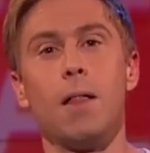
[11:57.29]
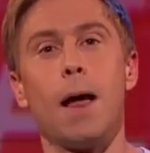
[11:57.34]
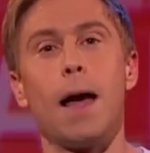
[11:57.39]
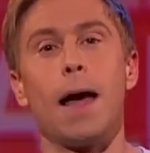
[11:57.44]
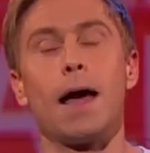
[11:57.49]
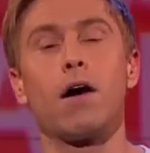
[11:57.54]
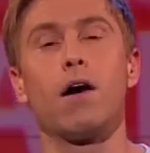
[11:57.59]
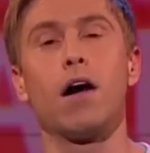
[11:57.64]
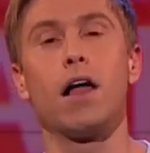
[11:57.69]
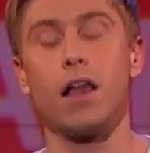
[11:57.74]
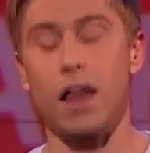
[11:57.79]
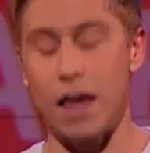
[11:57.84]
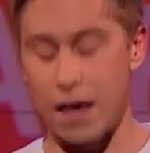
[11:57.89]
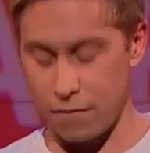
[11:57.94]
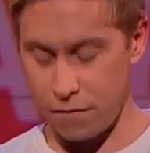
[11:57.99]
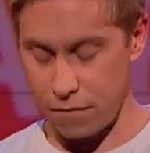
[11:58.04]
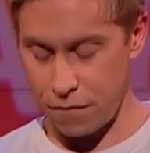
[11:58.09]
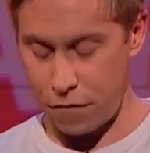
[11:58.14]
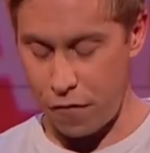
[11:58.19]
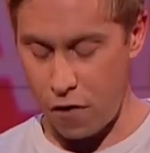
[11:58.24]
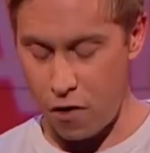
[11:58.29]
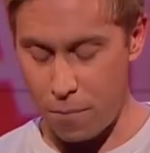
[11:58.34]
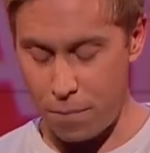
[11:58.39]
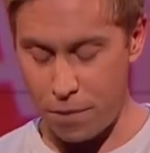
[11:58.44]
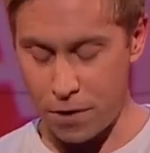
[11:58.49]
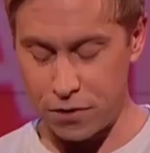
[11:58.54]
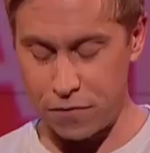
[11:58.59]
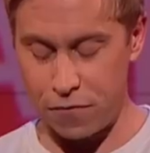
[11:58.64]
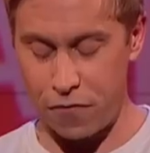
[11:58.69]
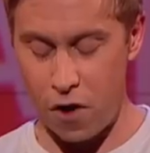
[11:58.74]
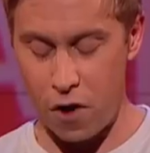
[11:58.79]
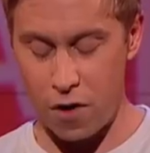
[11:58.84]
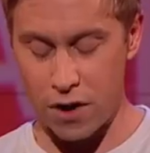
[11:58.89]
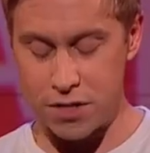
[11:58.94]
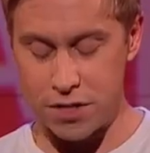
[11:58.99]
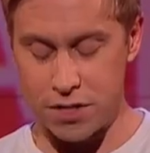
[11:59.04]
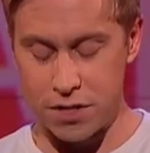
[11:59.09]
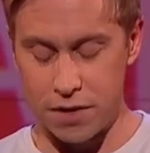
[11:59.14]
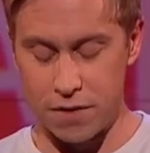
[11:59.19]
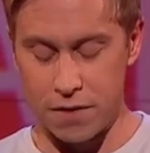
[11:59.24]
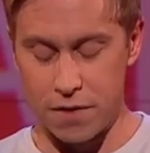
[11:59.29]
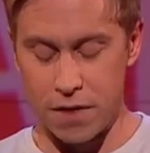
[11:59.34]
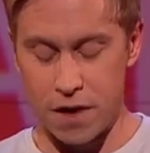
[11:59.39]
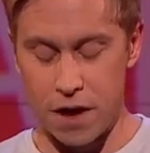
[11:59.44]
Hang on, like, 4 plus 4 is one